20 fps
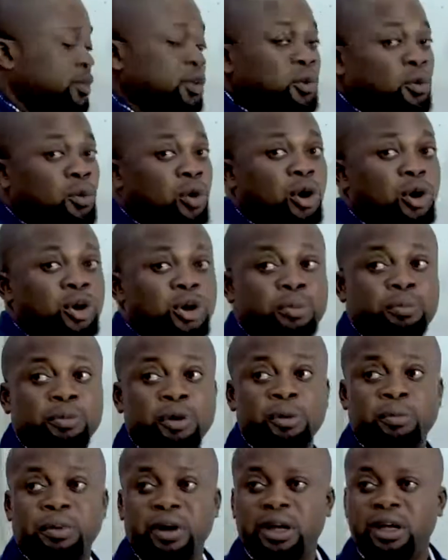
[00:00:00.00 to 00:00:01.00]
Work
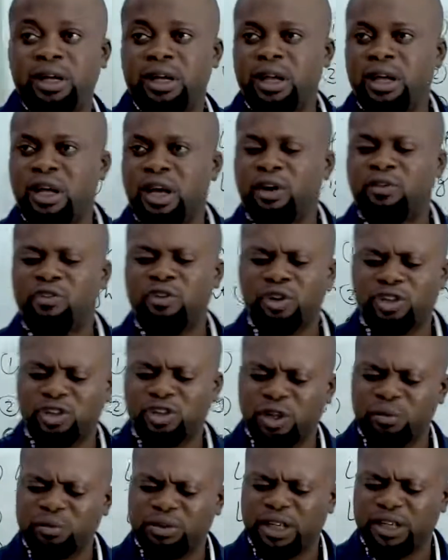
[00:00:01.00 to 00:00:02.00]
properly. And of course,
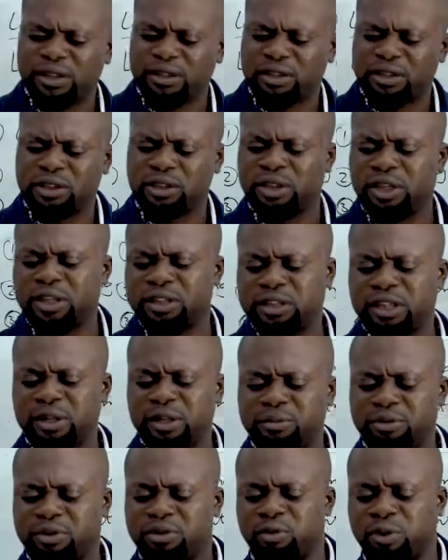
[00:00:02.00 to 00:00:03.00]
sometimes,
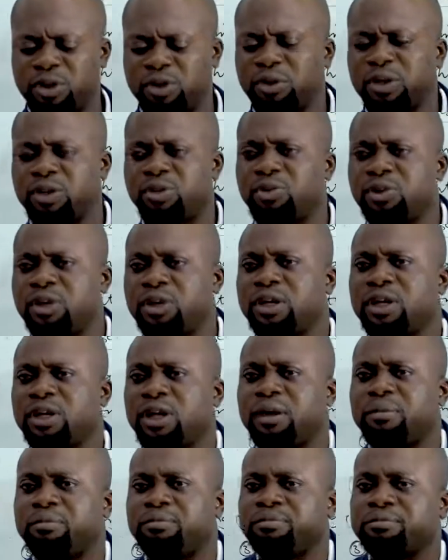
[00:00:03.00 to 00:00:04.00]
except when you are doing
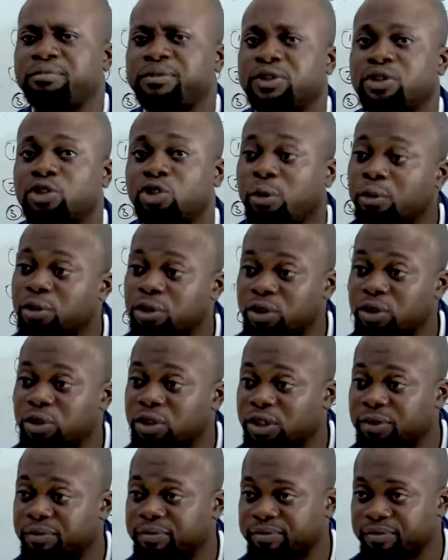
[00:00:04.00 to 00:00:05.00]

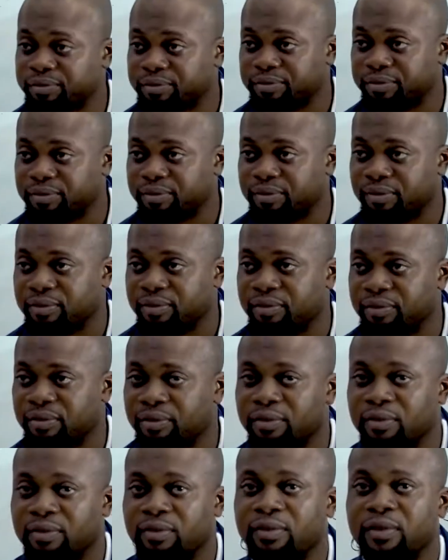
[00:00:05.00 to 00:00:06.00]
troubleshooting,
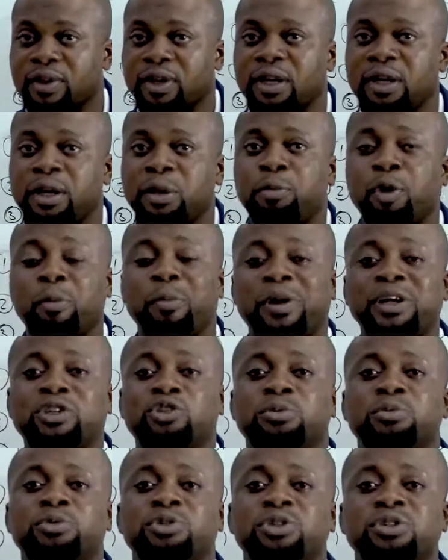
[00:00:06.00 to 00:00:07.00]
the proper
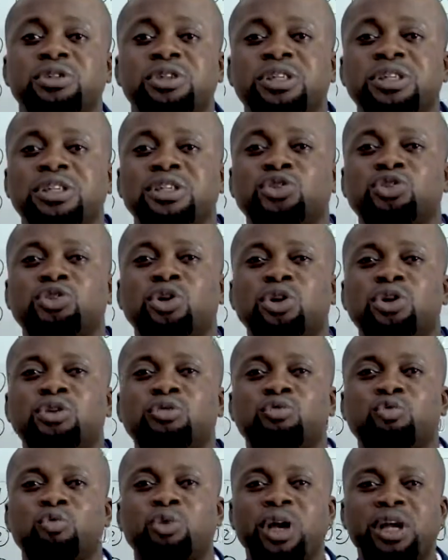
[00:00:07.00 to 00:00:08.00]
troubleshooting is done
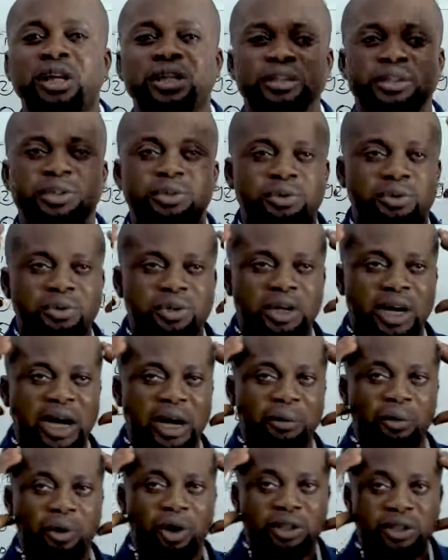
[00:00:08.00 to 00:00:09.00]
when you are
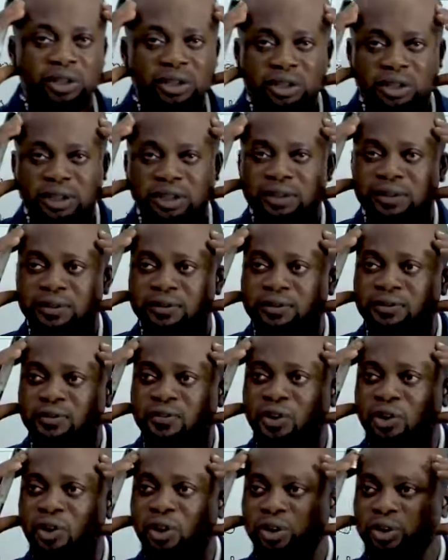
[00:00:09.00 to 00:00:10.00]
what?
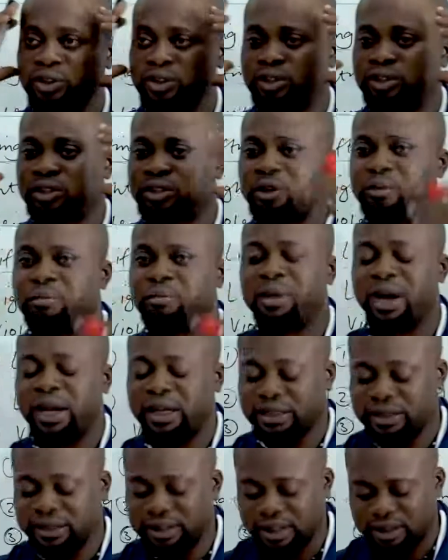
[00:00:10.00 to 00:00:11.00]
Focus. Your
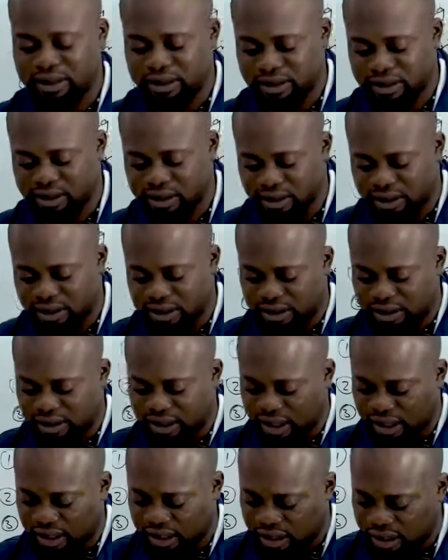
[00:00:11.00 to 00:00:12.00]
mindset is
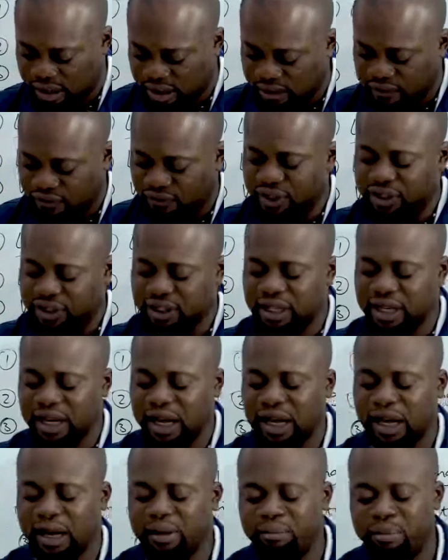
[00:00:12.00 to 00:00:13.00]
there. Physical
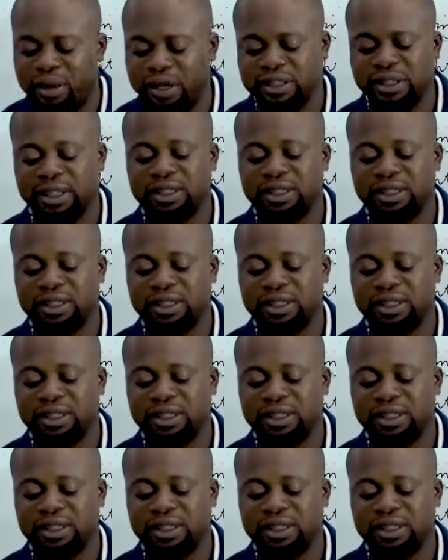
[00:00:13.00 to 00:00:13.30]
and mental